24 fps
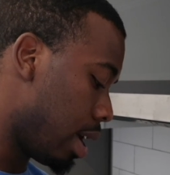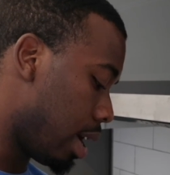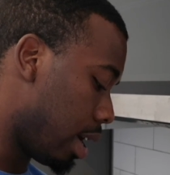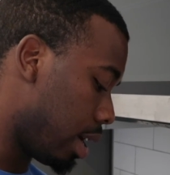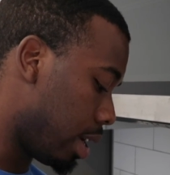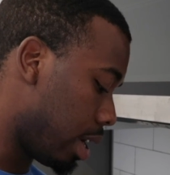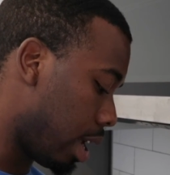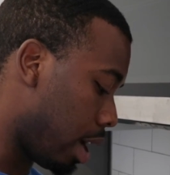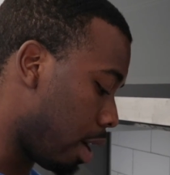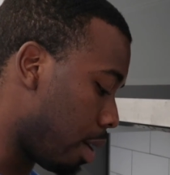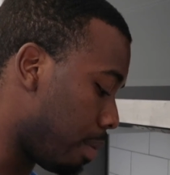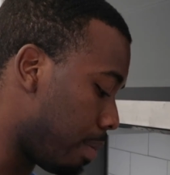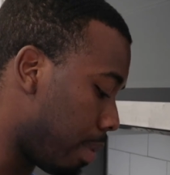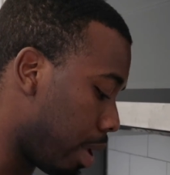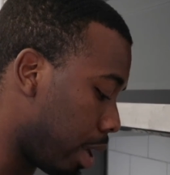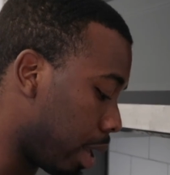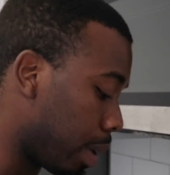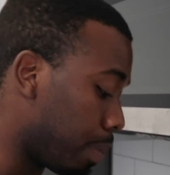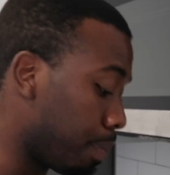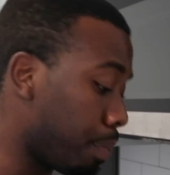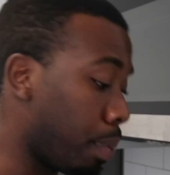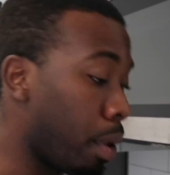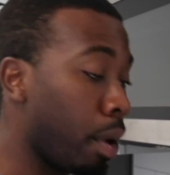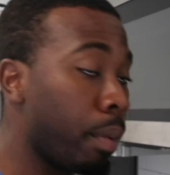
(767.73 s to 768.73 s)
an
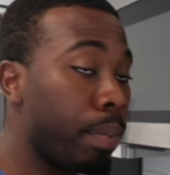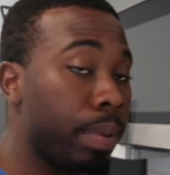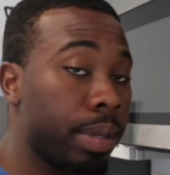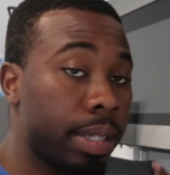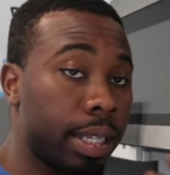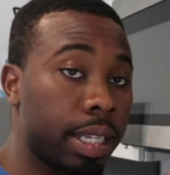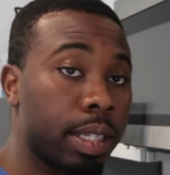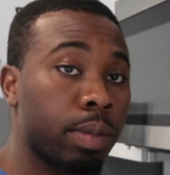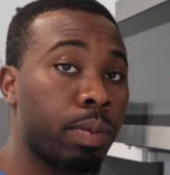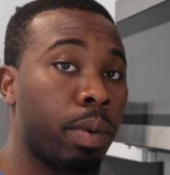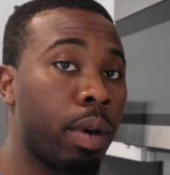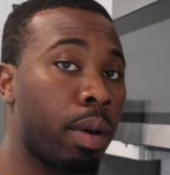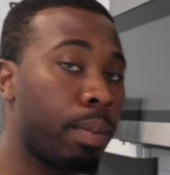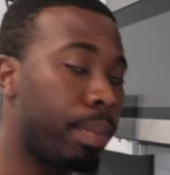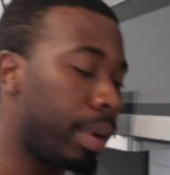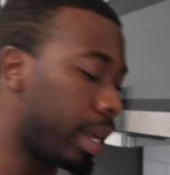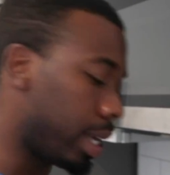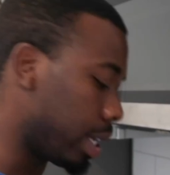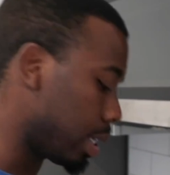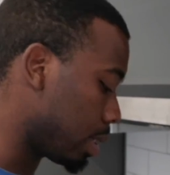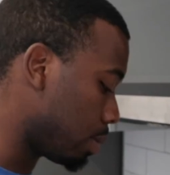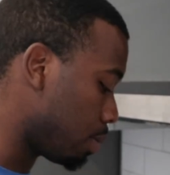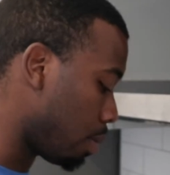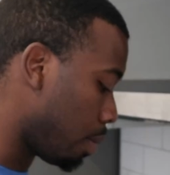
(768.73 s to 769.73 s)
aromatic purpose as well,
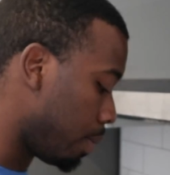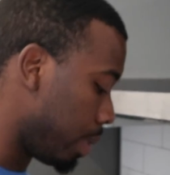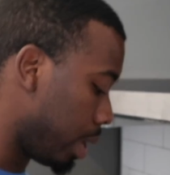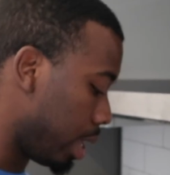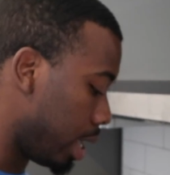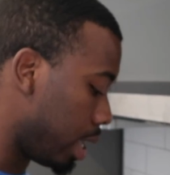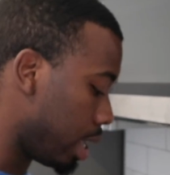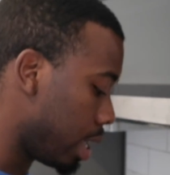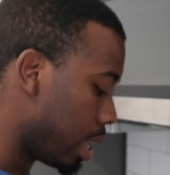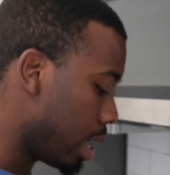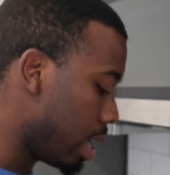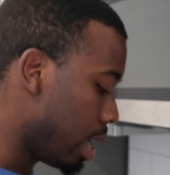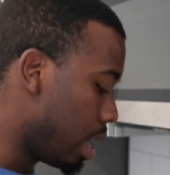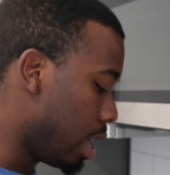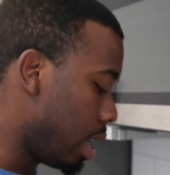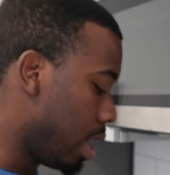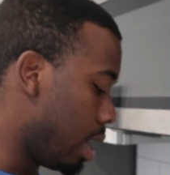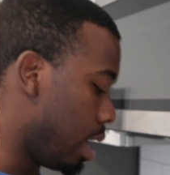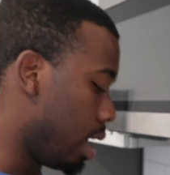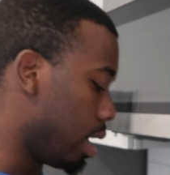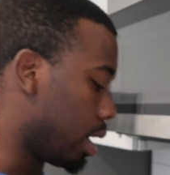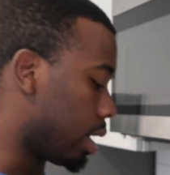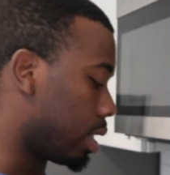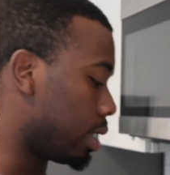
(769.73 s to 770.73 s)
because what we
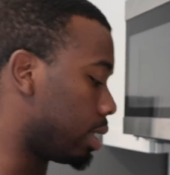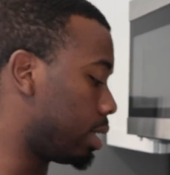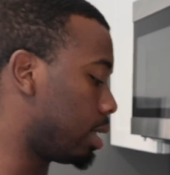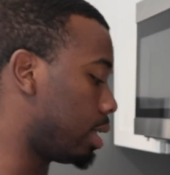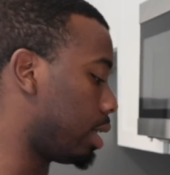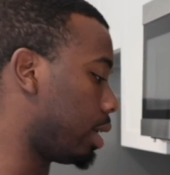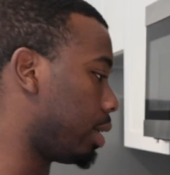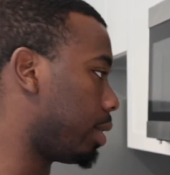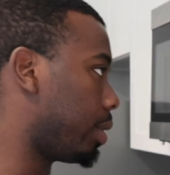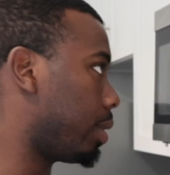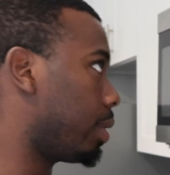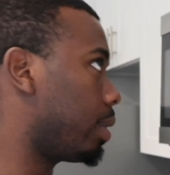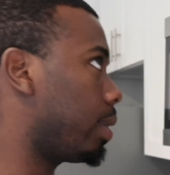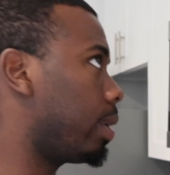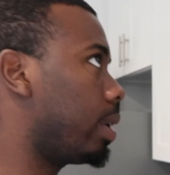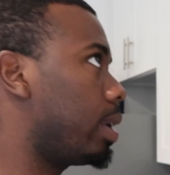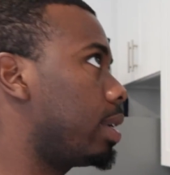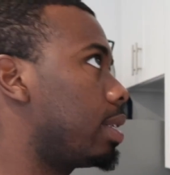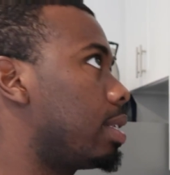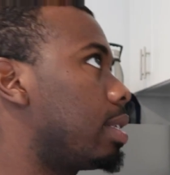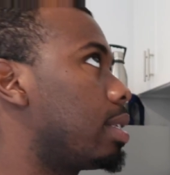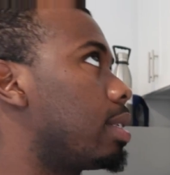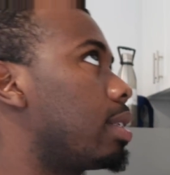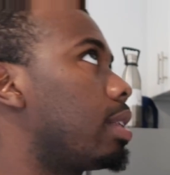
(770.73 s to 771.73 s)
consider
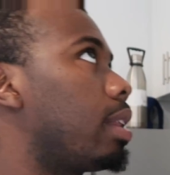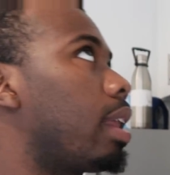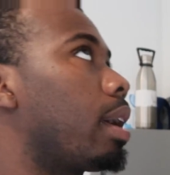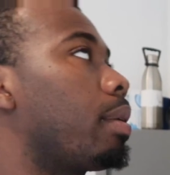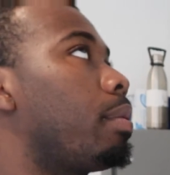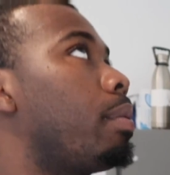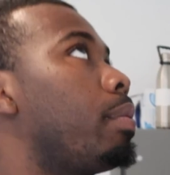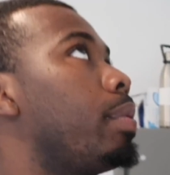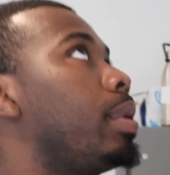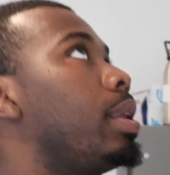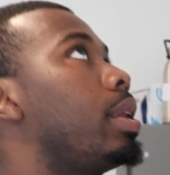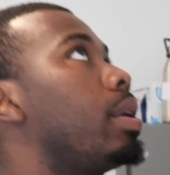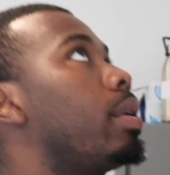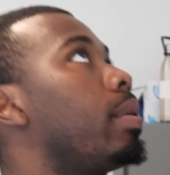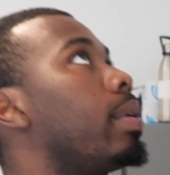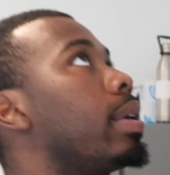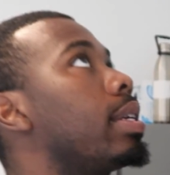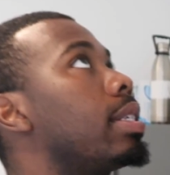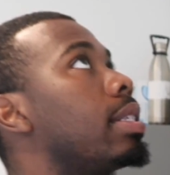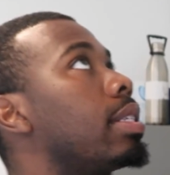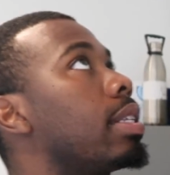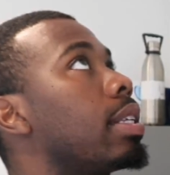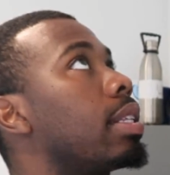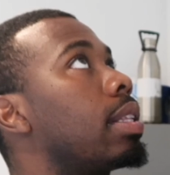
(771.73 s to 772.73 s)
is like what we know
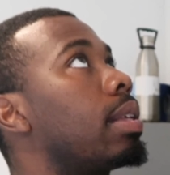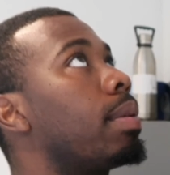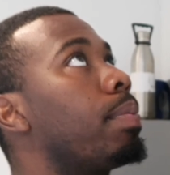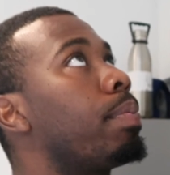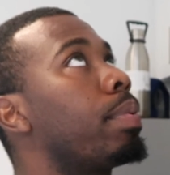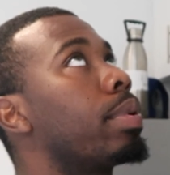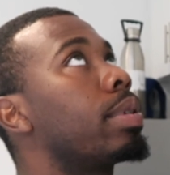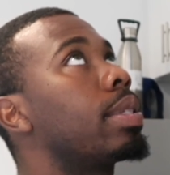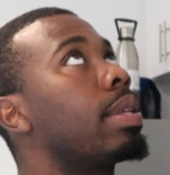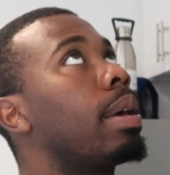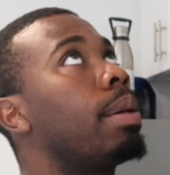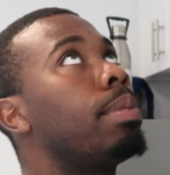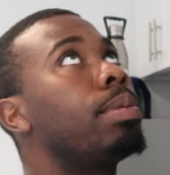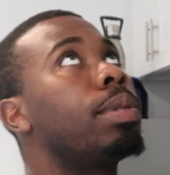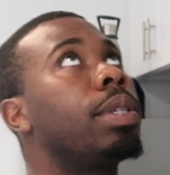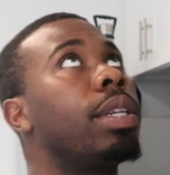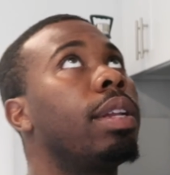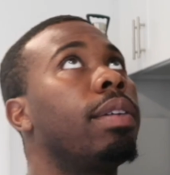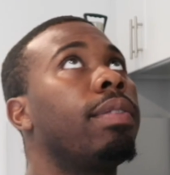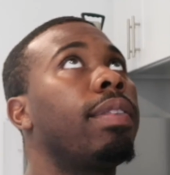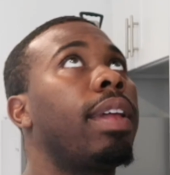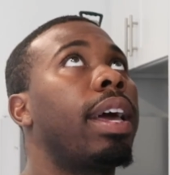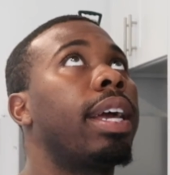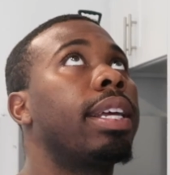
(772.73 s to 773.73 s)
is the perception
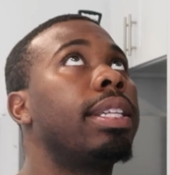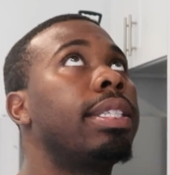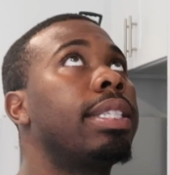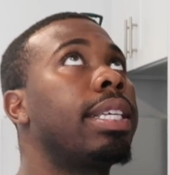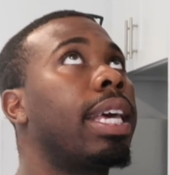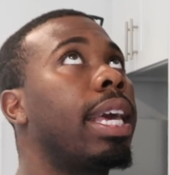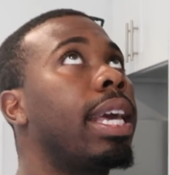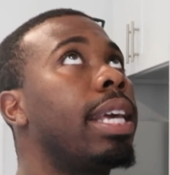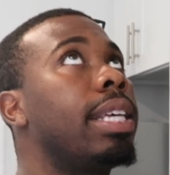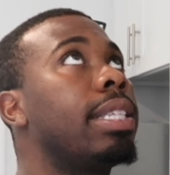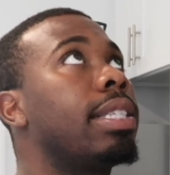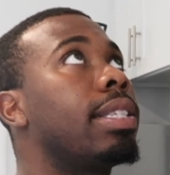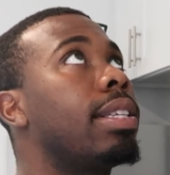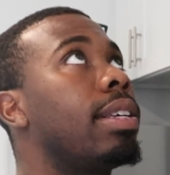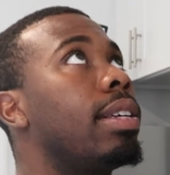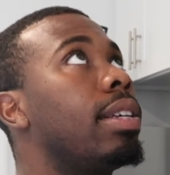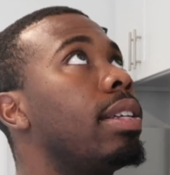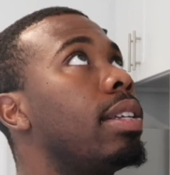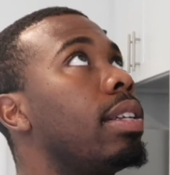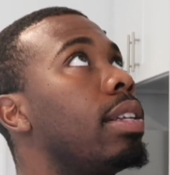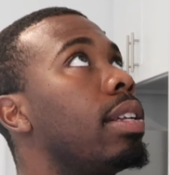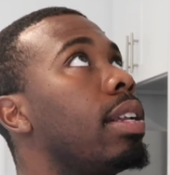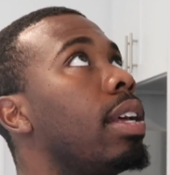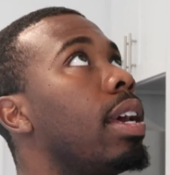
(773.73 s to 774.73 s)
of like taste
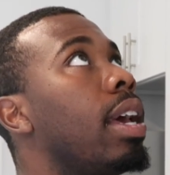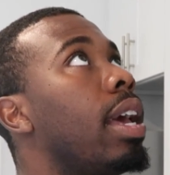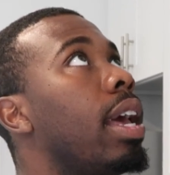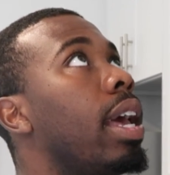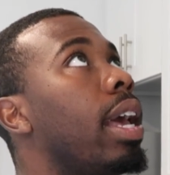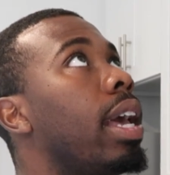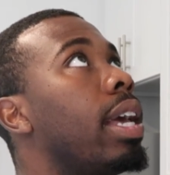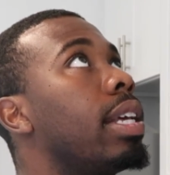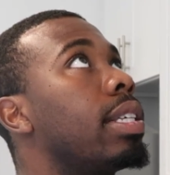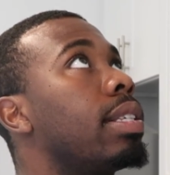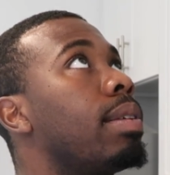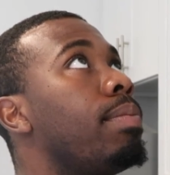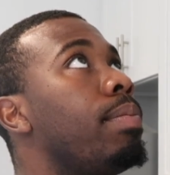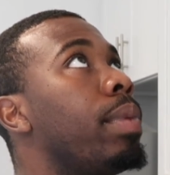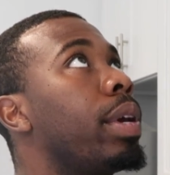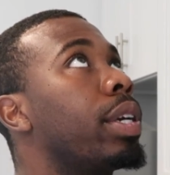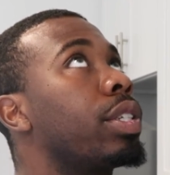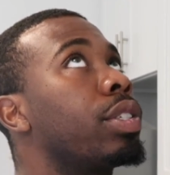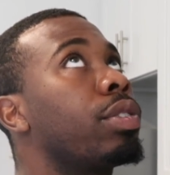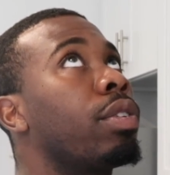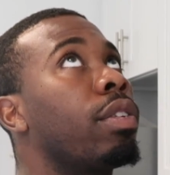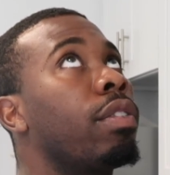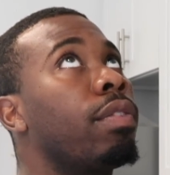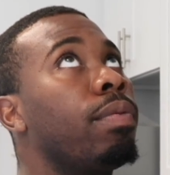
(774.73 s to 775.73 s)
and is a
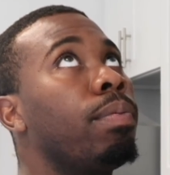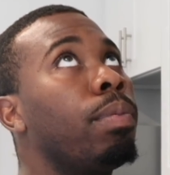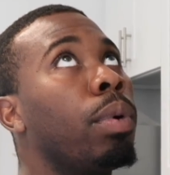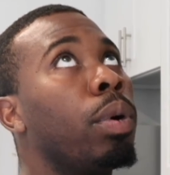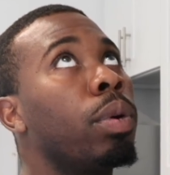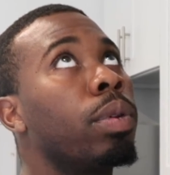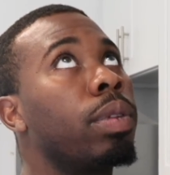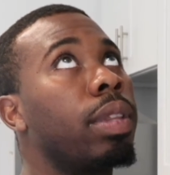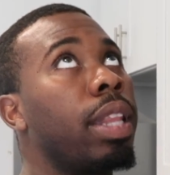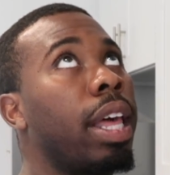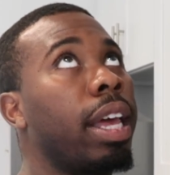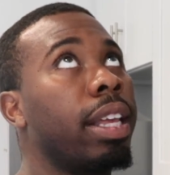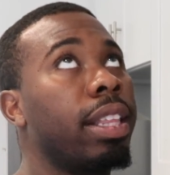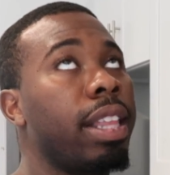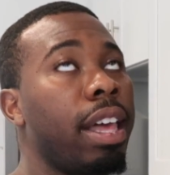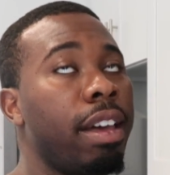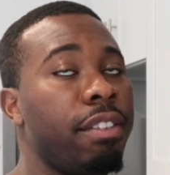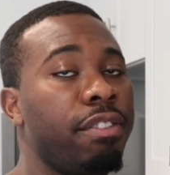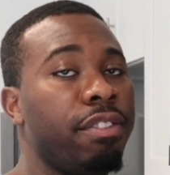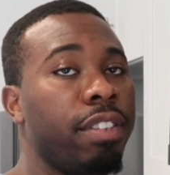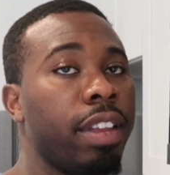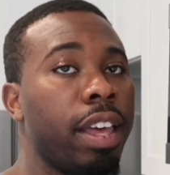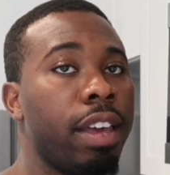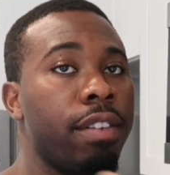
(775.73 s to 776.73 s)
mixture of both like
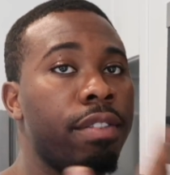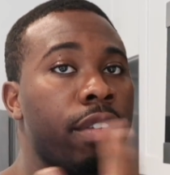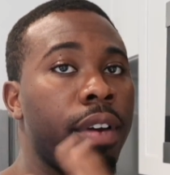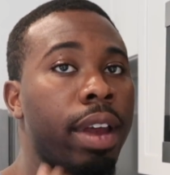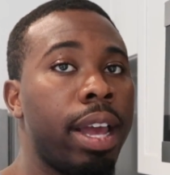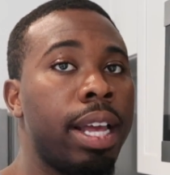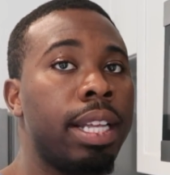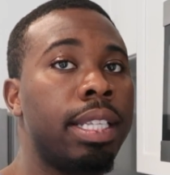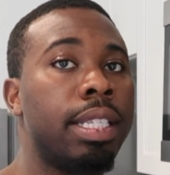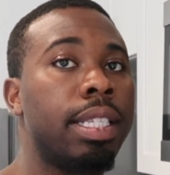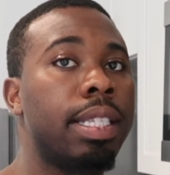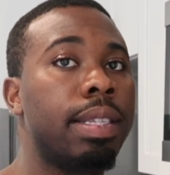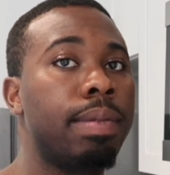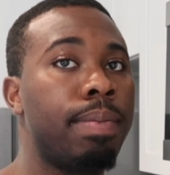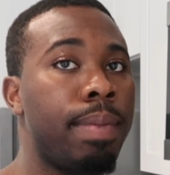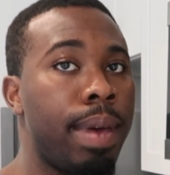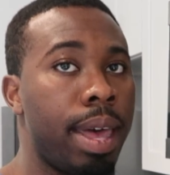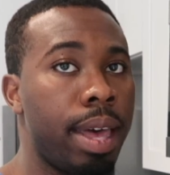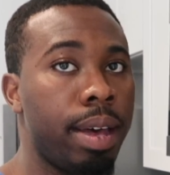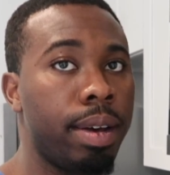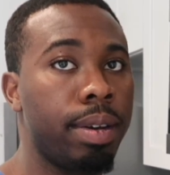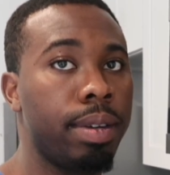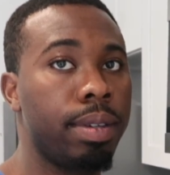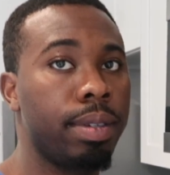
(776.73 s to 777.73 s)
that flavor and
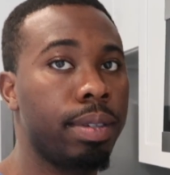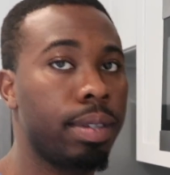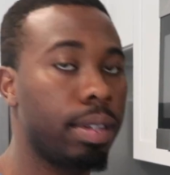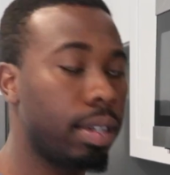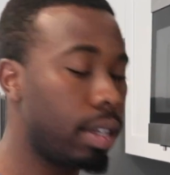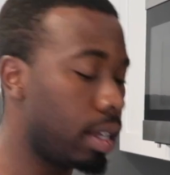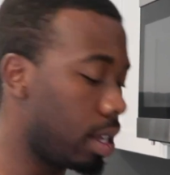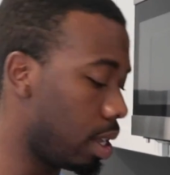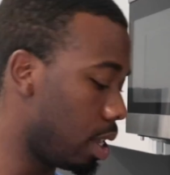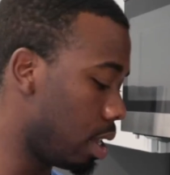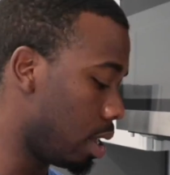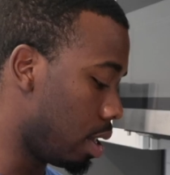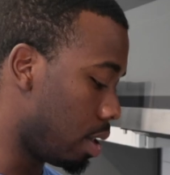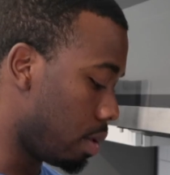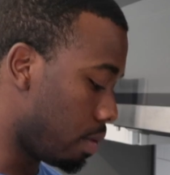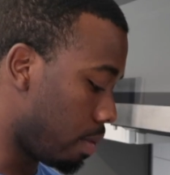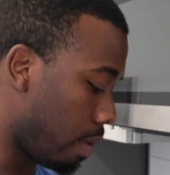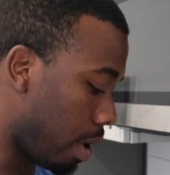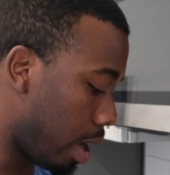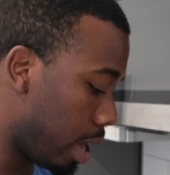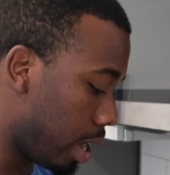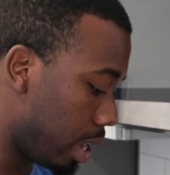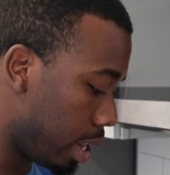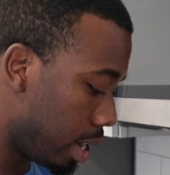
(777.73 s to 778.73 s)
smell,
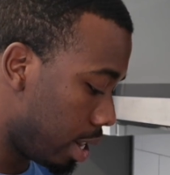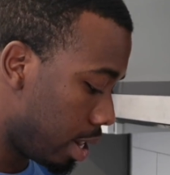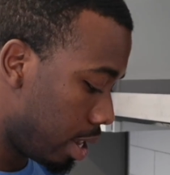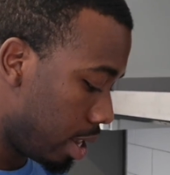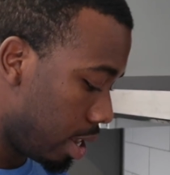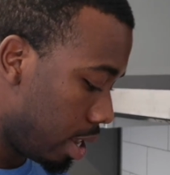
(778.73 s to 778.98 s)
right?